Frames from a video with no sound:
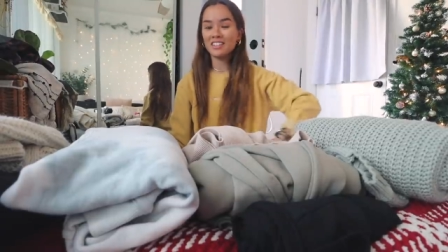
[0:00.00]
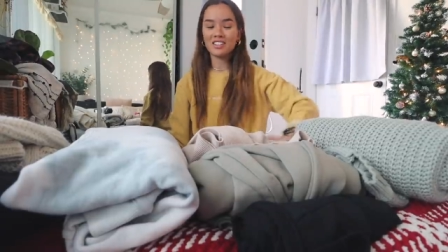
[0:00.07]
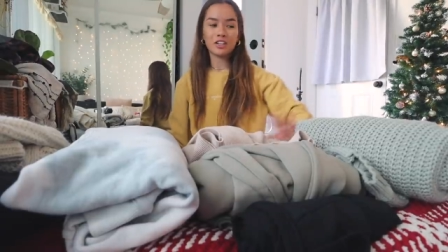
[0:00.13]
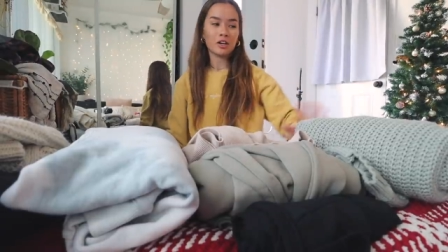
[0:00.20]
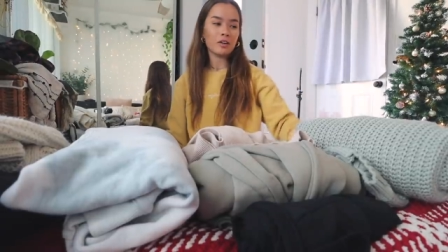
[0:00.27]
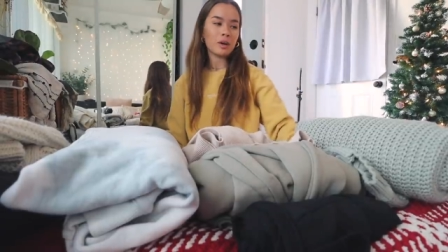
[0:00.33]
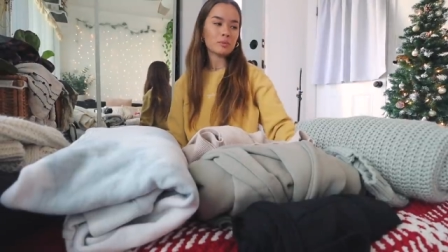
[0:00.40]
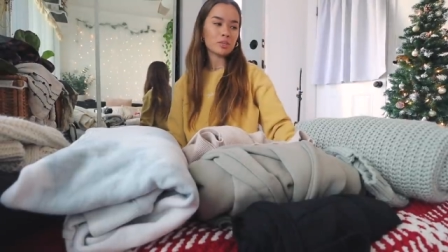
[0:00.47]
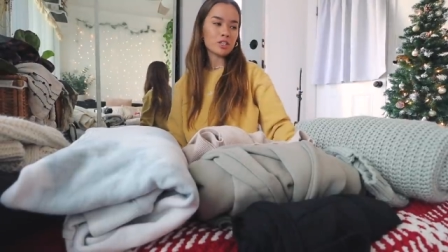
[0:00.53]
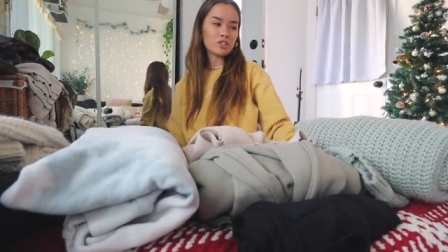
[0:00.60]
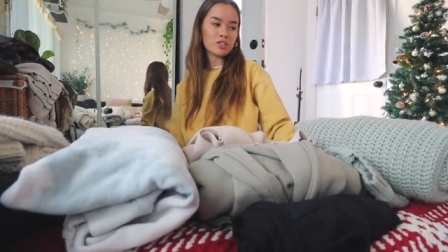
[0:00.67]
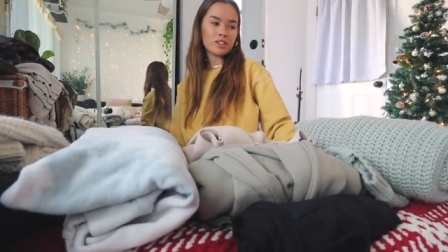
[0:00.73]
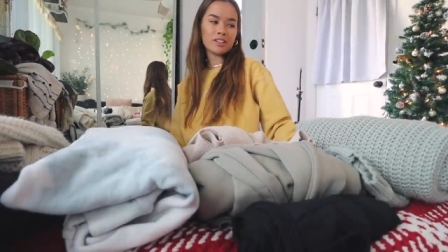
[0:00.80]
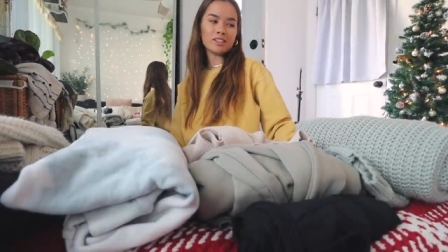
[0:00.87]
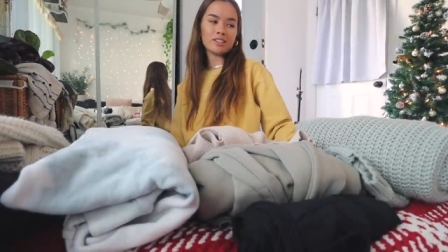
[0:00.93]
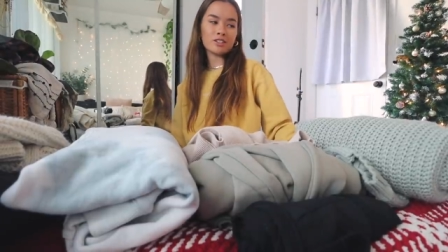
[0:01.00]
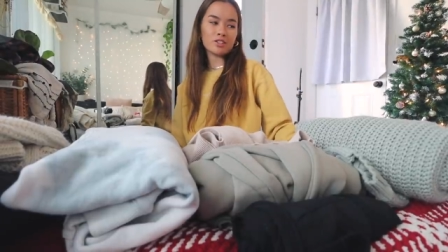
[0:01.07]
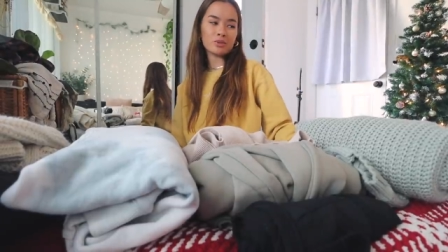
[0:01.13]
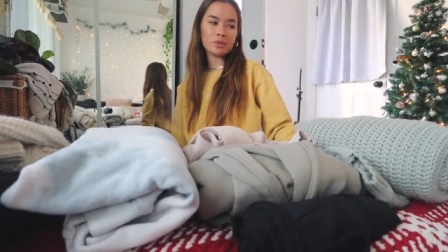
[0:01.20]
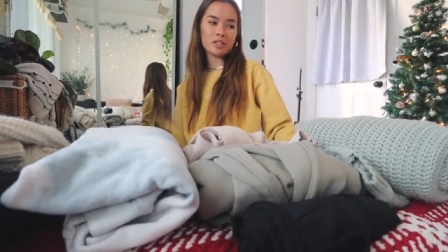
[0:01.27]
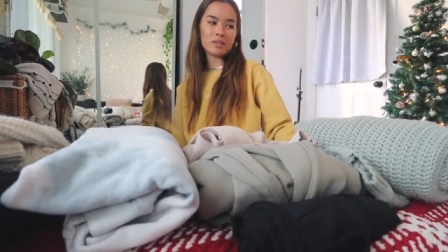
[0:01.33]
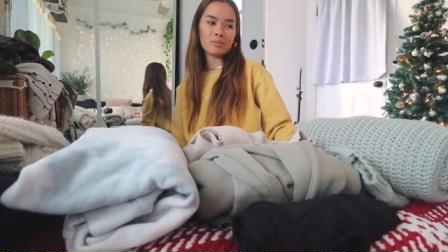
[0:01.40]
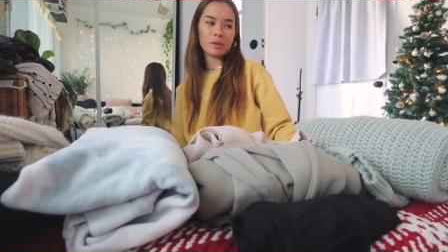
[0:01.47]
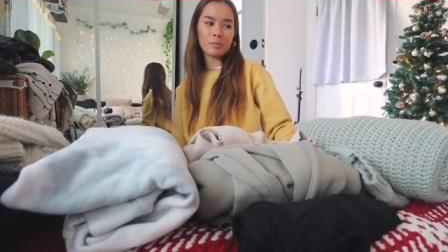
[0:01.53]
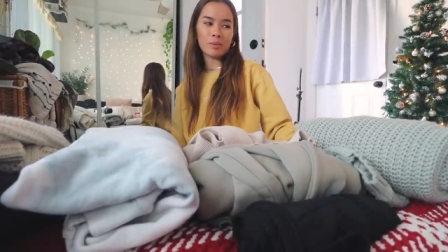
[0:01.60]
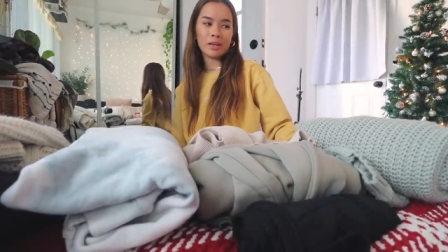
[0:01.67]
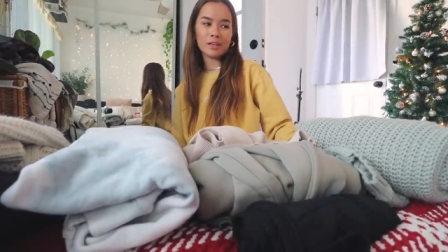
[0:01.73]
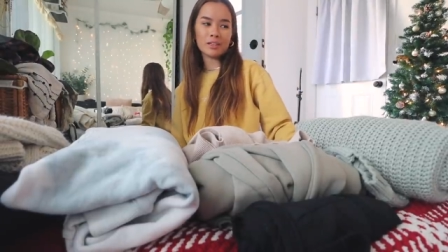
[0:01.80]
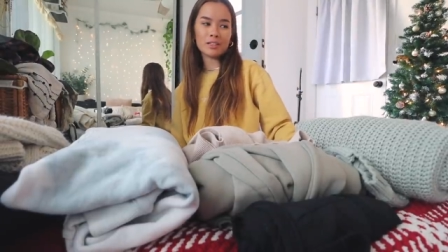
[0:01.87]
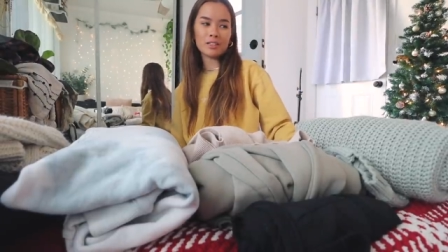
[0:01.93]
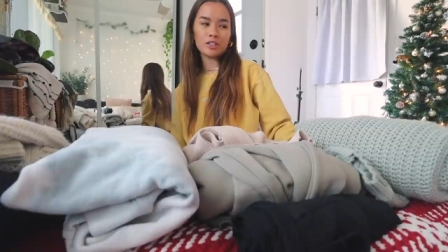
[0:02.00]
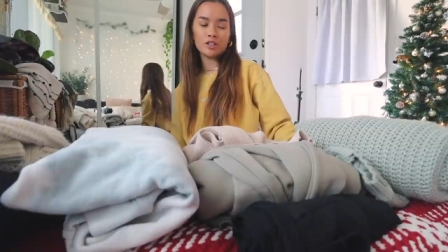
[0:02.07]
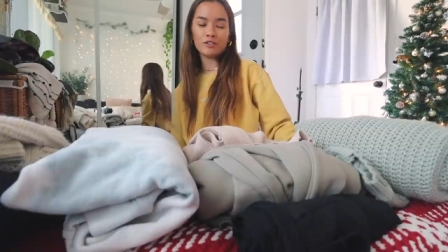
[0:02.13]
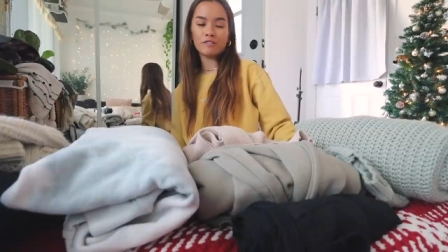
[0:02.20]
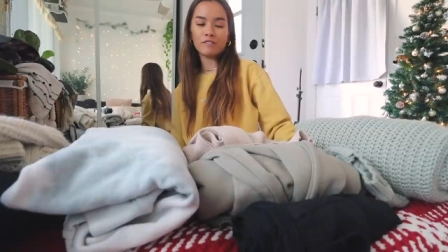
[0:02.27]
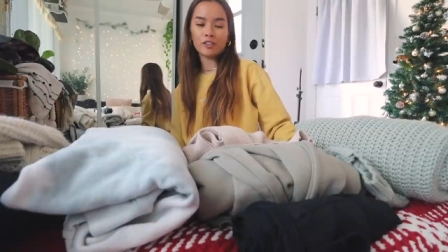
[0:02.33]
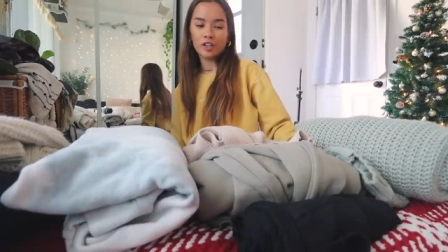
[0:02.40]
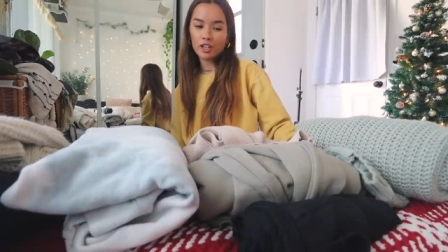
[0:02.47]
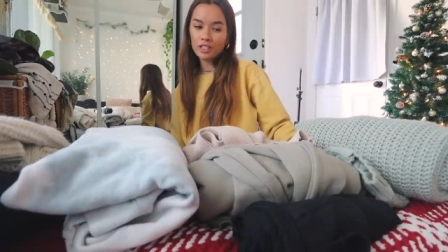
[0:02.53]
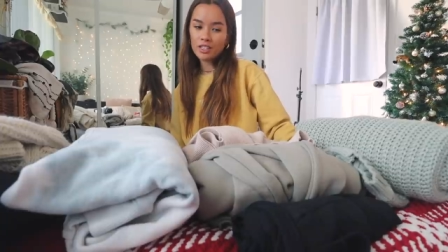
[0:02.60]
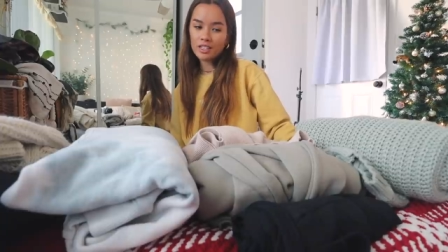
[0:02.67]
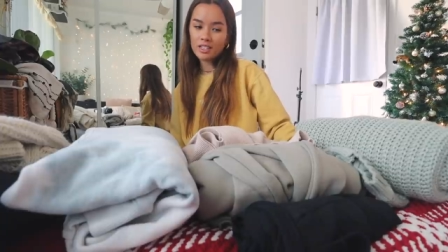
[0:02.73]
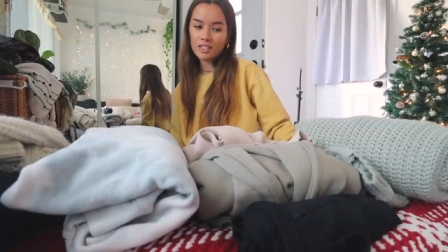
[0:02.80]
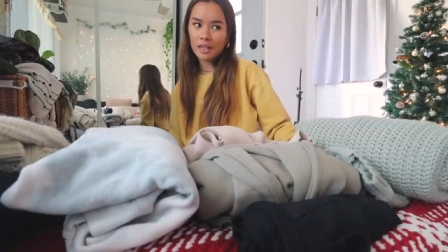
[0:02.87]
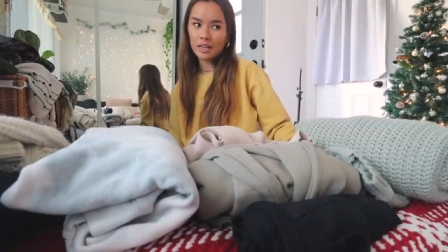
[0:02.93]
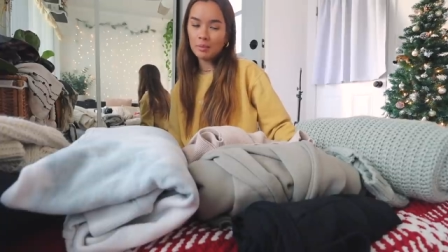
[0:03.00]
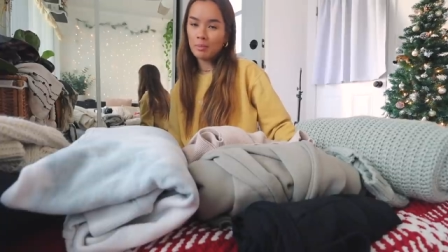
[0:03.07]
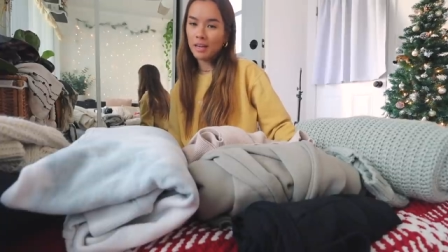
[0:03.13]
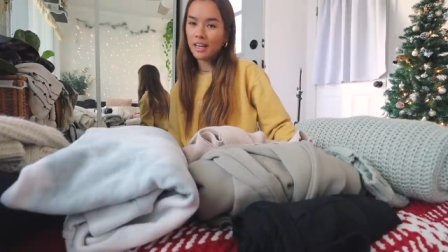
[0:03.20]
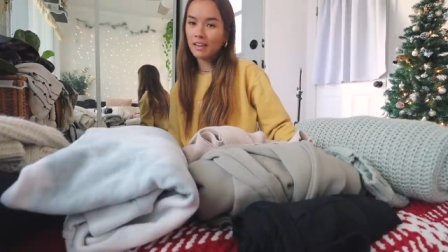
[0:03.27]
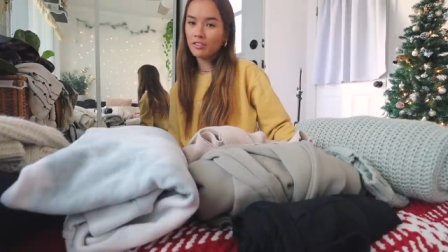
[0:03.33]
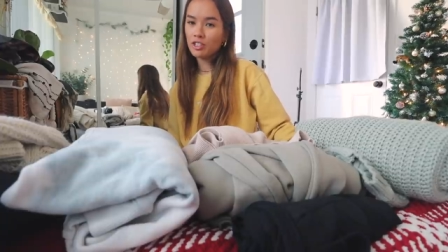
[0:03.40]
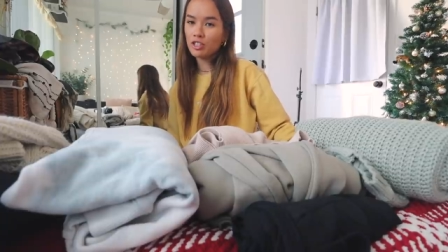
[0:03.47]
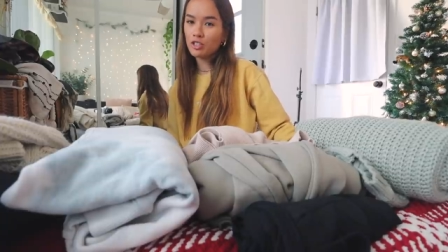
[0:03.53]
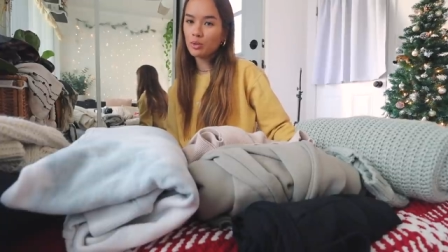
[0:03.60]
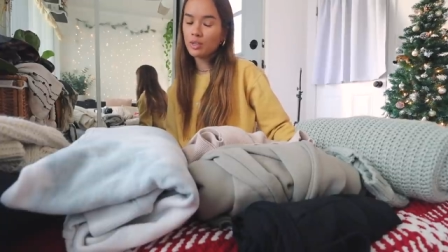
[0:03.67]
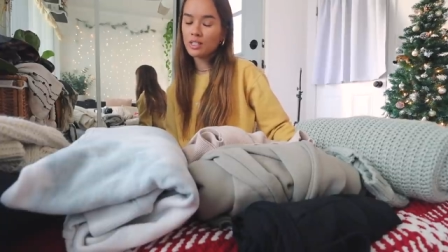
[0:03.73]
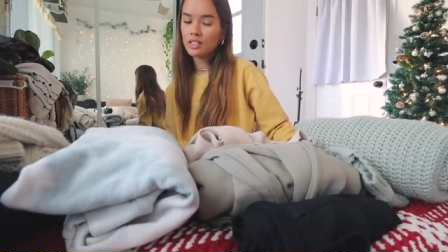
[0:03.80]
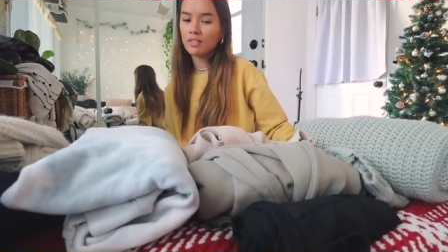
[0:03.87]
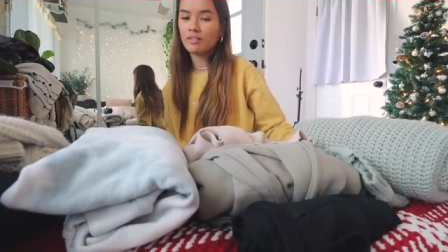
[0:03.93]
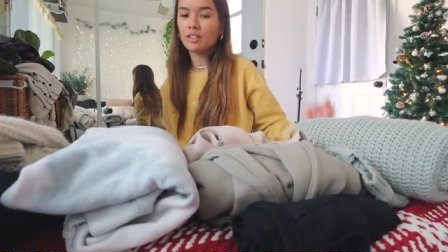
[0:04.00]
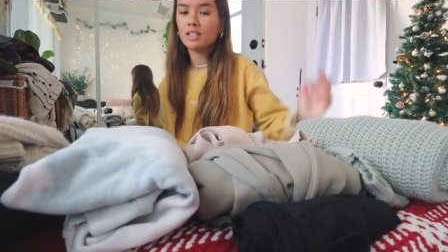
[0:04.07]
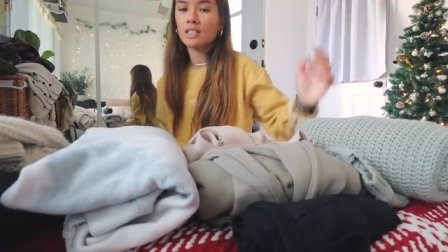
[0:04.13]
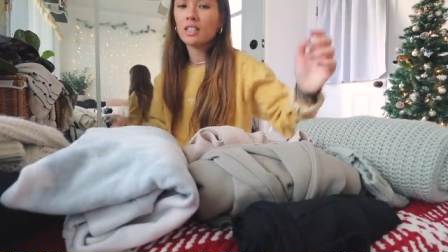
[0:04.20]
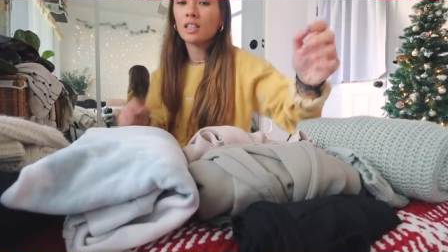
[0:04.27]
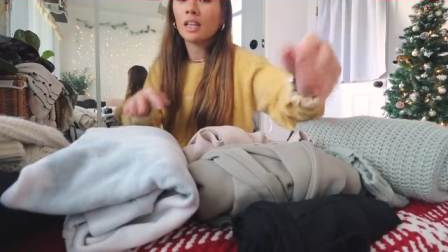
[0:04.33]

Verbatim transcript: So I'm gonna try to squeeze my pants in here first. And I may have to squeeze stuff into